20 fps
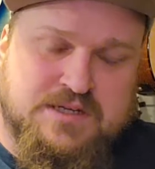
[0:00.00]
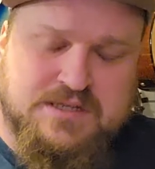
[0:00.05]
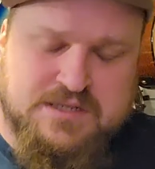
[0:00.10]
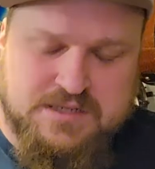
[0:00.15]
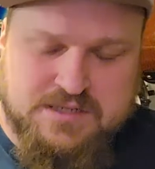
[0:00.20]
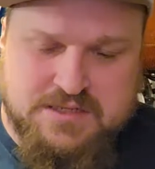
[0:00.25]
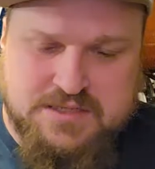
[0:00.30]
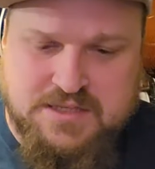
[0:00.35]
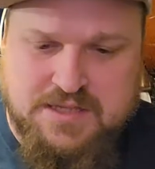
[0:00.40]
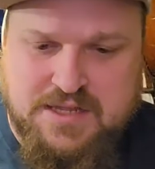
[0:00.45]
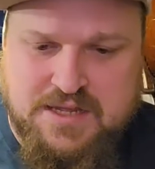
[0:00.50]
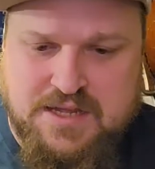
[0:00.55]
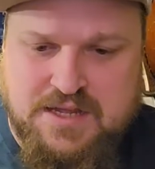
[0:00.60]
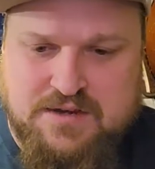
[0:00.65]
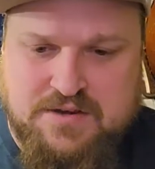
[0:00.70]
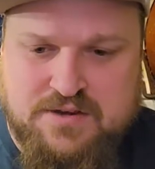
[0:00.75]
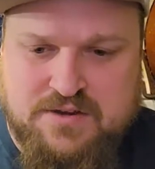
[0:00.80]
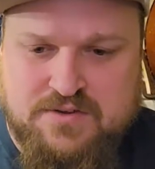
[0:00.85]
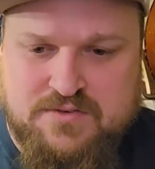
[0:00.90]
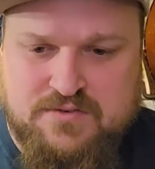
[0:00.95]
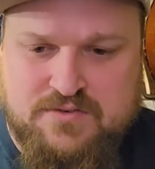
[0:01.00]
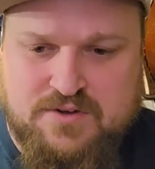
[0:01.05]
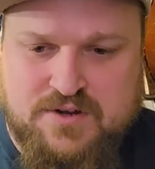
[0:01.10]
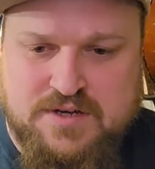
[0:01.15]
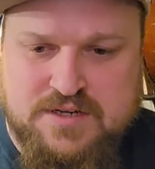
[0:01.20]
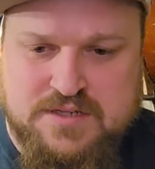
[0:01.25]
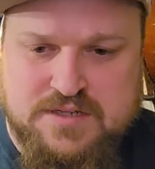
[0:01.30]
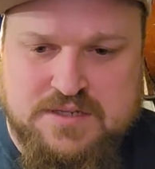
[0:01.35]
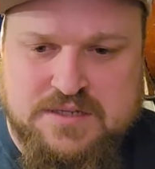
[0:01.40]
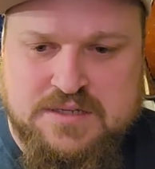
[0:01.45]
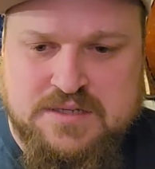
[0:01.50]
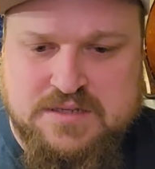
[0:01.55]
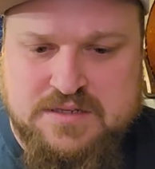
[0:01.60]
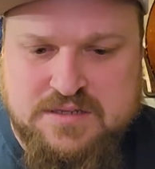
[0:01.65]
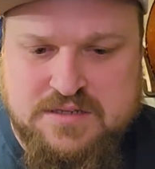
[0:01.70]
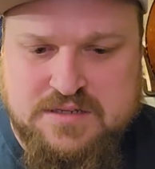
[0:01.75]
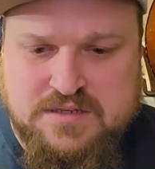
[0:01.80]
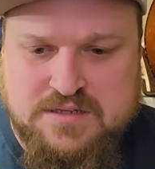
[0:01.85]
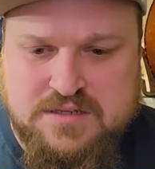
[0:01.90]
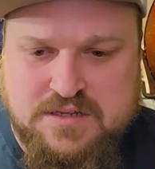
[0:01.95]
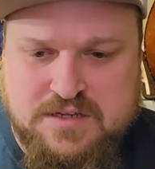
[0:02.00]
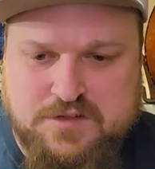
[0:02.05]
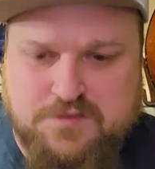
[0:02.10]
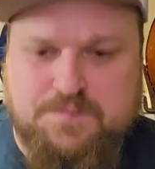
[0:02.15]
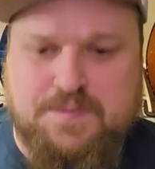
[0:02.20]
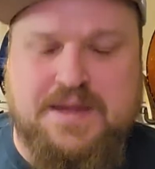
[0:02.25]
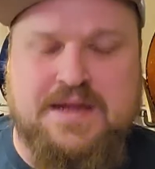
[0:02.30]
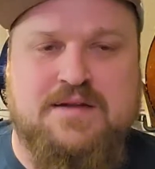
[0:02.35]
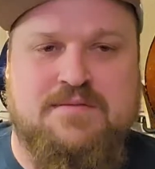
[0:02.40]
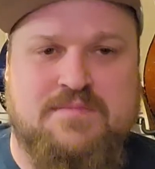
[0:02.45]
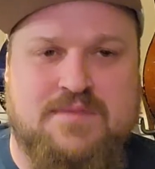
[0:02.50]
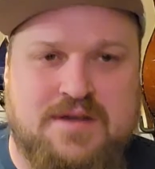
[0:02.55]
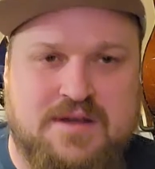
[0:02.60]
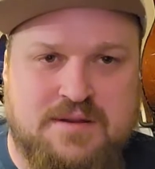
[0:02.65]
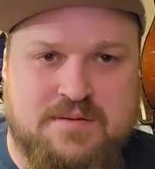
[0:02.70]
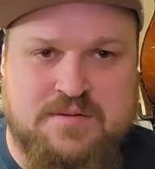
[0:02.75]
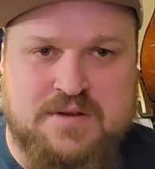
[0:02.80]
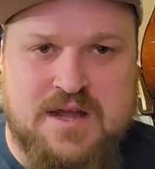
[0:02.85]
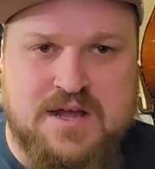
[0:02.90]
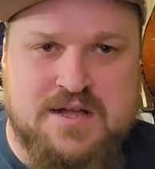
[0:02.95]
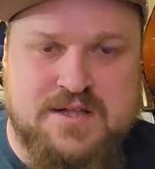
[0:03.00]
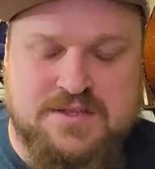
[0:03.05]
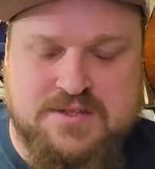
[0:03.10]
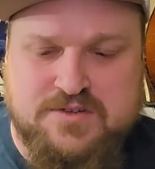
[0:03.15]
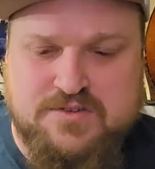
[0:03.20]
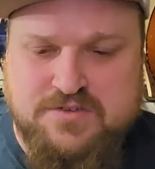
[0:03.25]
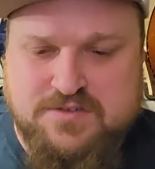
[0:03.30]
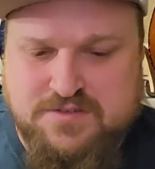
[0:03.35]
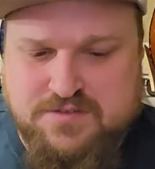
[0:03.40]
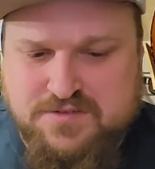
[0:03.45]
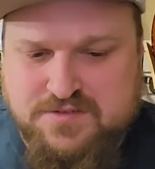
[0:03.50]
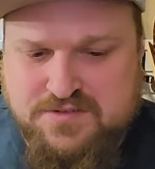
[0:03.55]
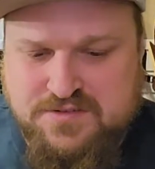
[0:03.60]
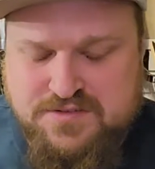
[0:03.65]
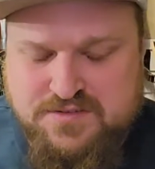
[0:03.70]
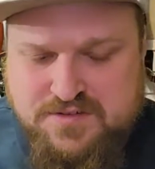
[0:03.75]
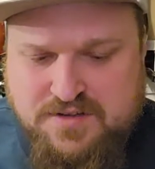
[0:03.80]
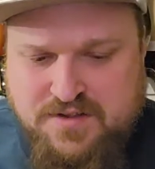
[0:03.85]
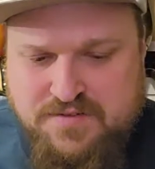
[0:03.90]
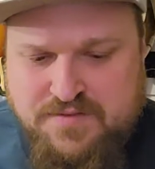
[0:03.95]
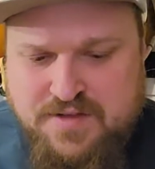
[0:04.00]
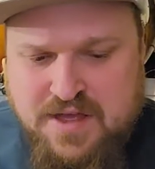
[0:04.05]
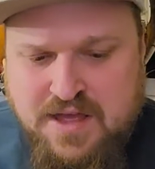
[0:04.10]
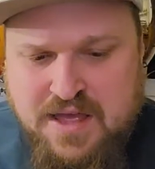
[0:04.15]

into that, try to expand my knowledges and stuff.